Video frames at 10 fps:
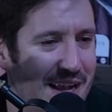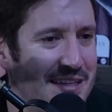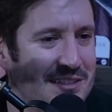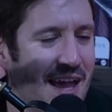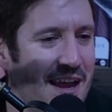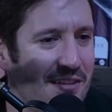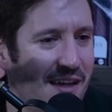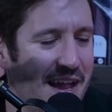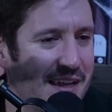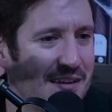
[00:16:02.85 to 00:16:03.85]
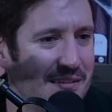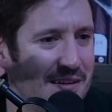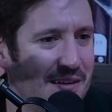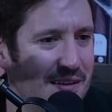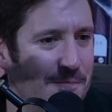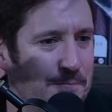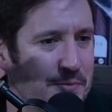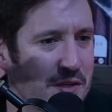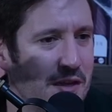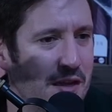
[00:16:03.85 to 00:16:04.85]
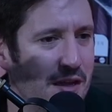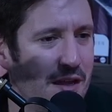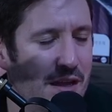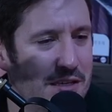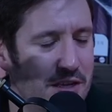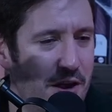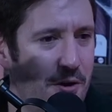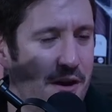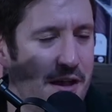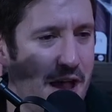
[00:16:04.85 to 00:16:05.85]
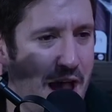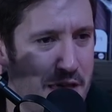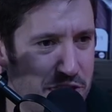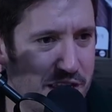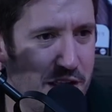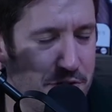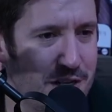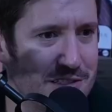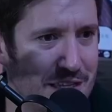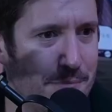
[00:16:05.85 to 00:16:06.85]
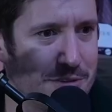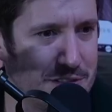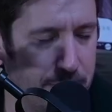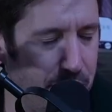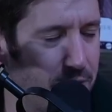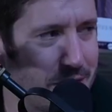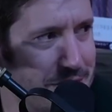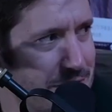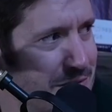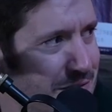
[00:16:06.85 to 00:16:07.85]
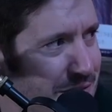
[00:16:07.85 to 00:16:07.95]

It's kind of like, you know, I think another example is the Balkans,